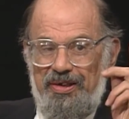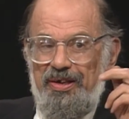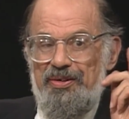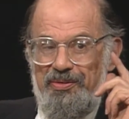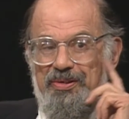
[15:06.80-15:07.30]
The
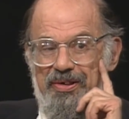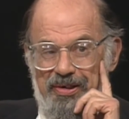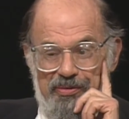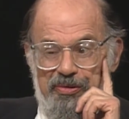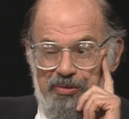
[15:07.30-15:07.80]
candor,
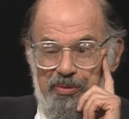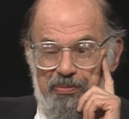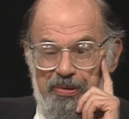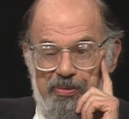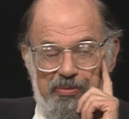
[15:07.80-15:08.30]
again, this is
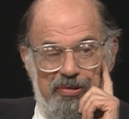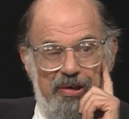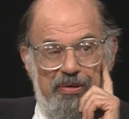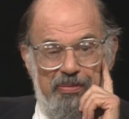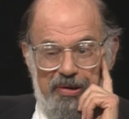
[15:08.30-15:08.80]
what people
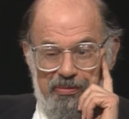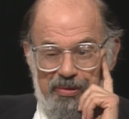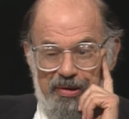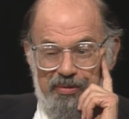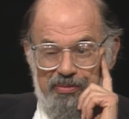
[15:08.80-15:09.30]
resent about
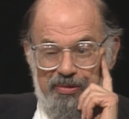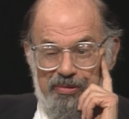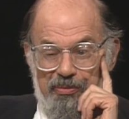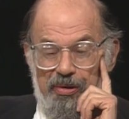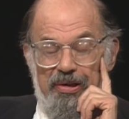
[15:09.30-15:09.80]
Brown.
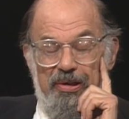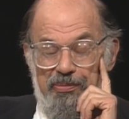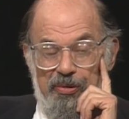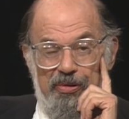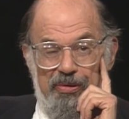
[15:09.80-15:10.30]
They want to
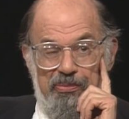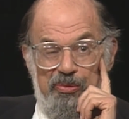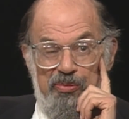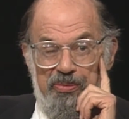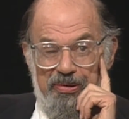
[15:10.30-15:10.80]
keep calling him
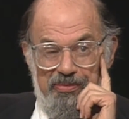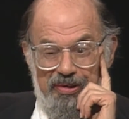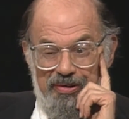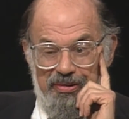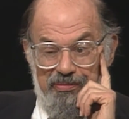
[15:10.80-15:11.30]
Moonbeam
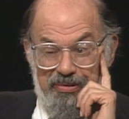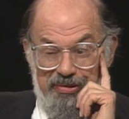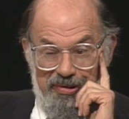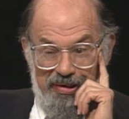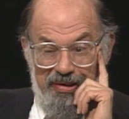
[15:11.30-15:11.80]
rather than
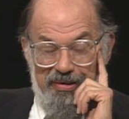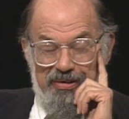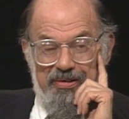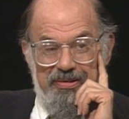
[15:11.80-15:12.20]
Mr. Candid.